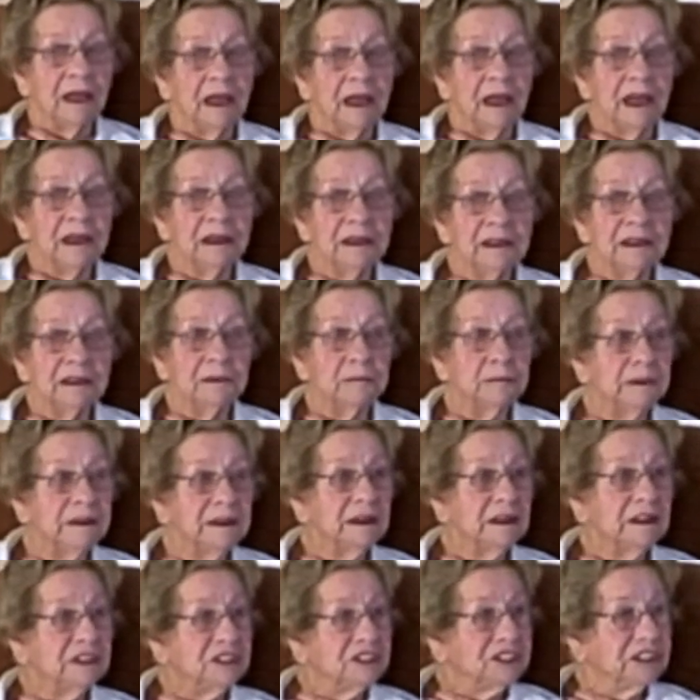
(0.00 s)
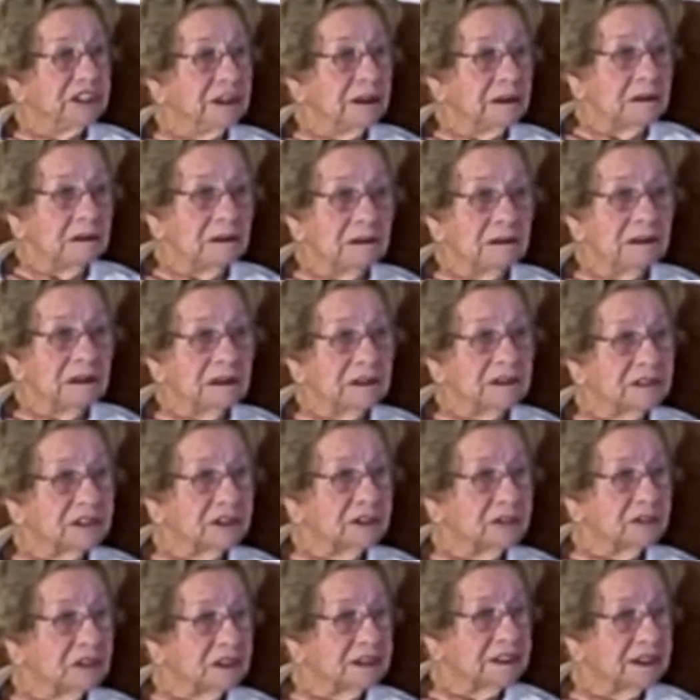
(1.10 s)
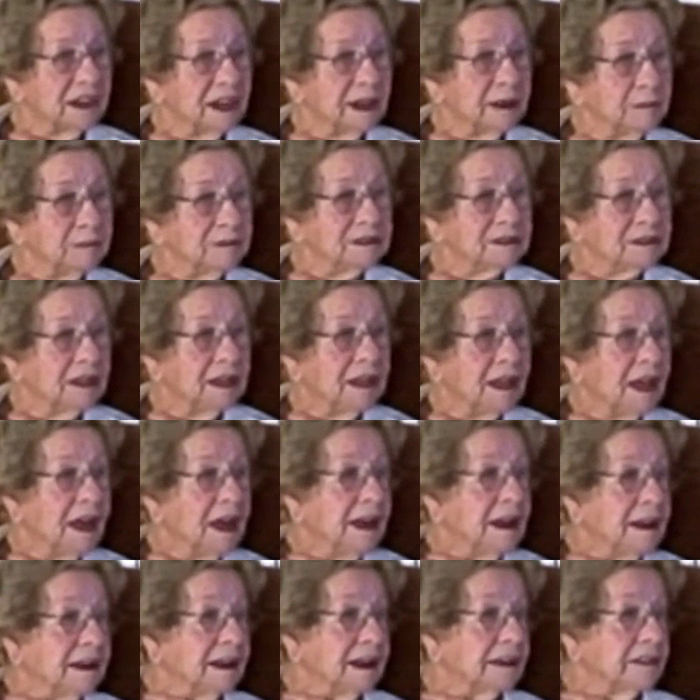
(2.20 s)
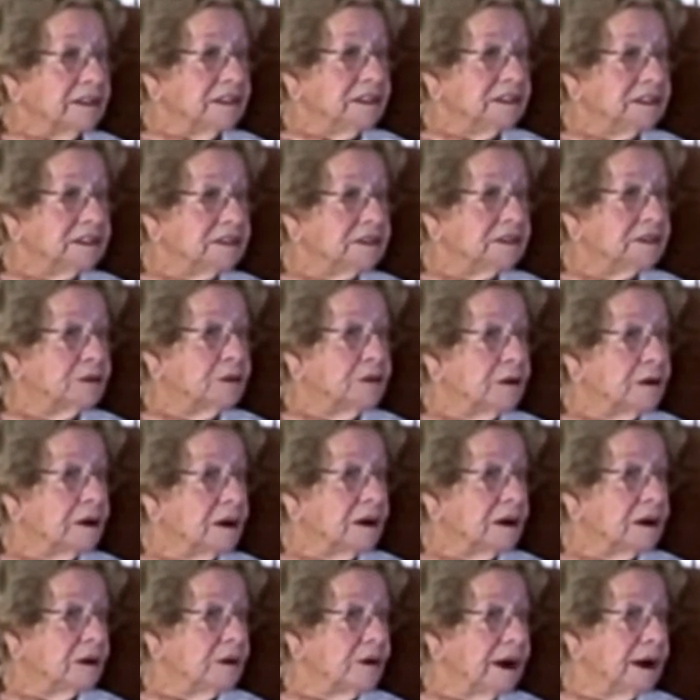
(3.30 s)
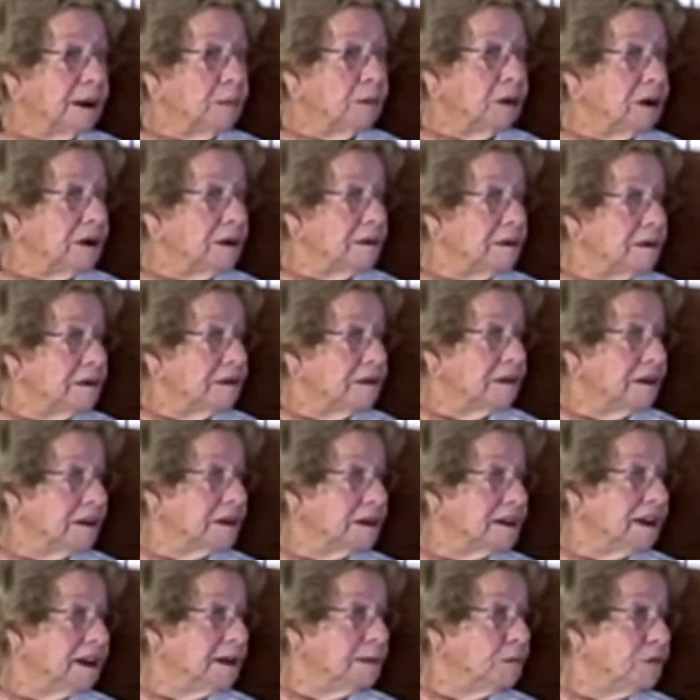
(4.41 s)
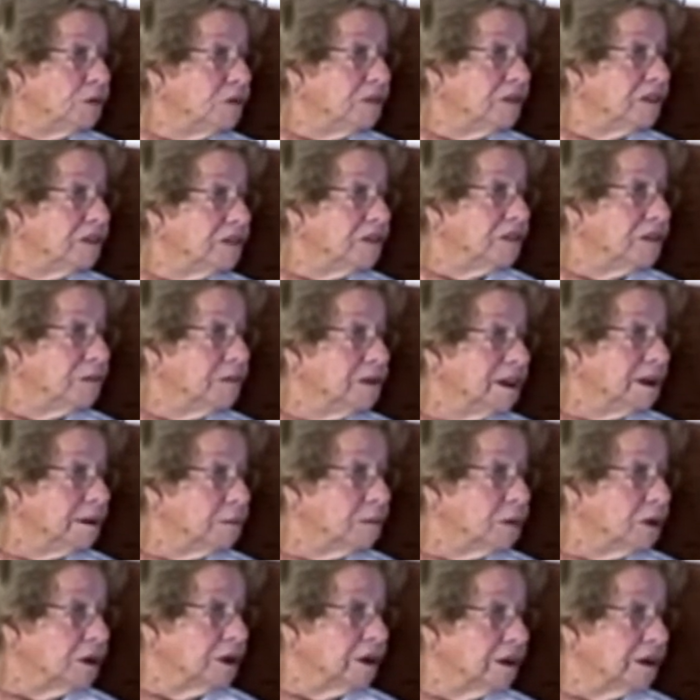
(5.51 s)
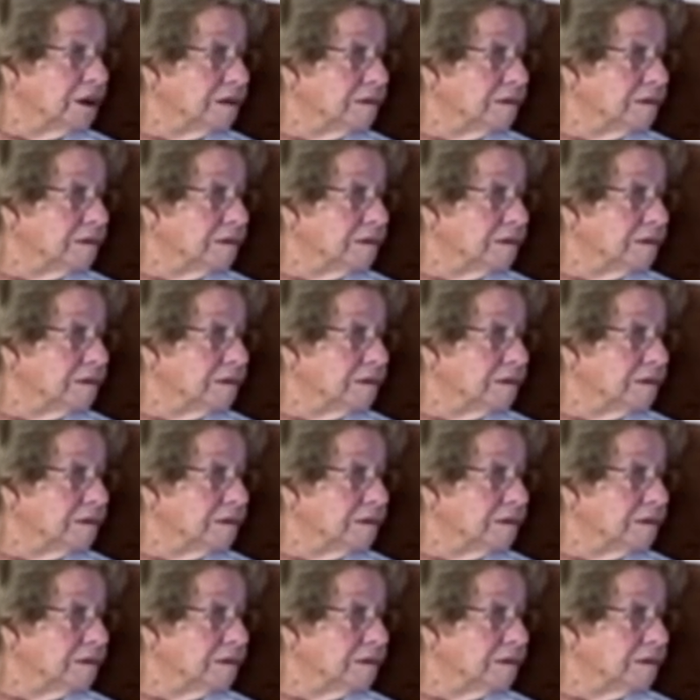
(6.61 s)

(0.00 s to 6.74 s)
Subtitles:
And he'd been in jail several times. Now this is Grandma that came over from Denmark.